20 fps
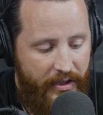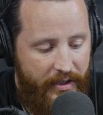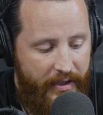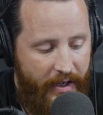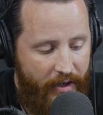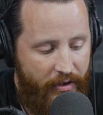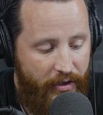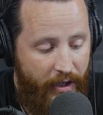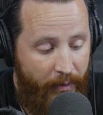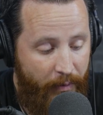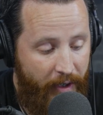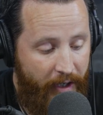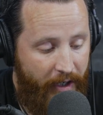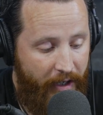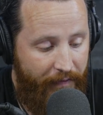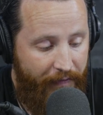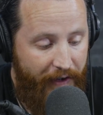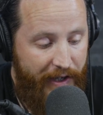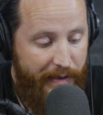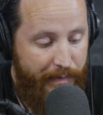just essentially want to
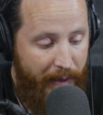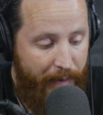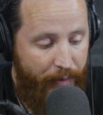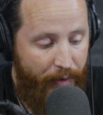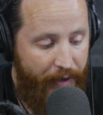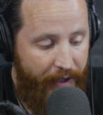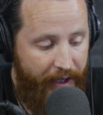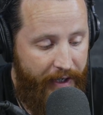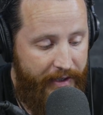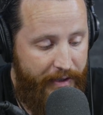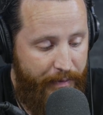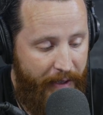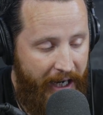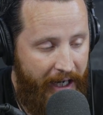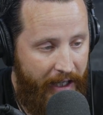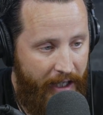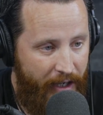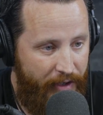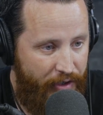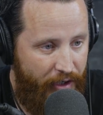convince people that it's
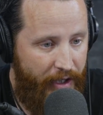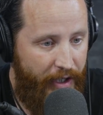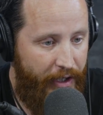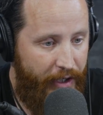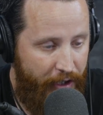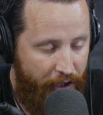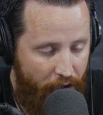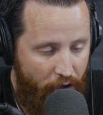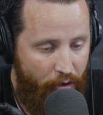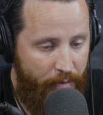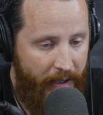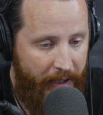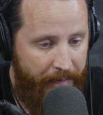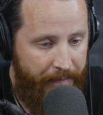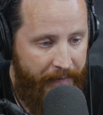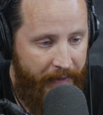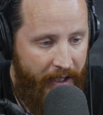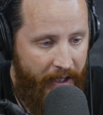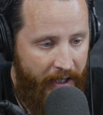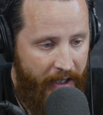biologically a
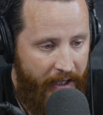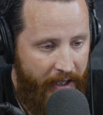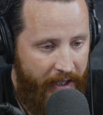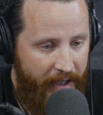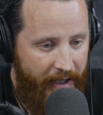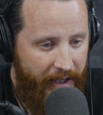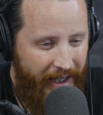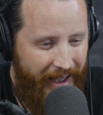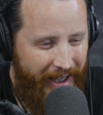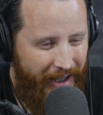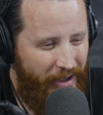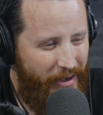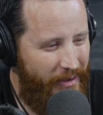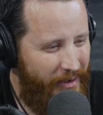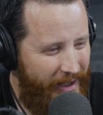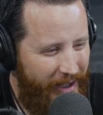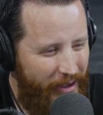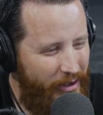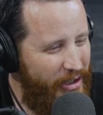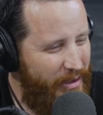human. Can you
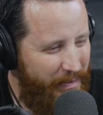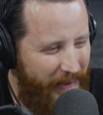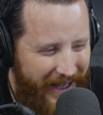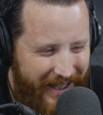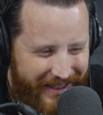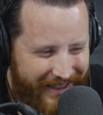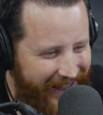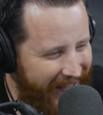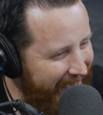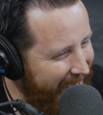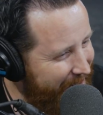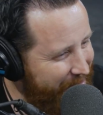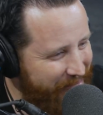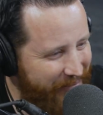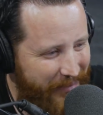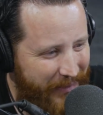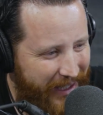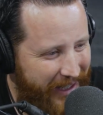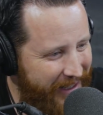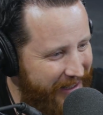can you speak to
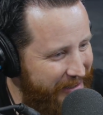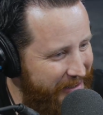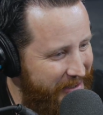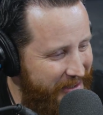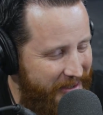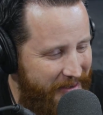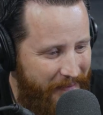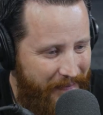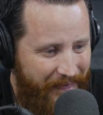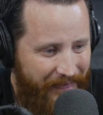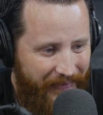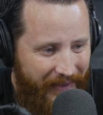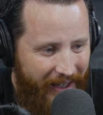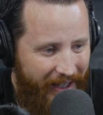that? Because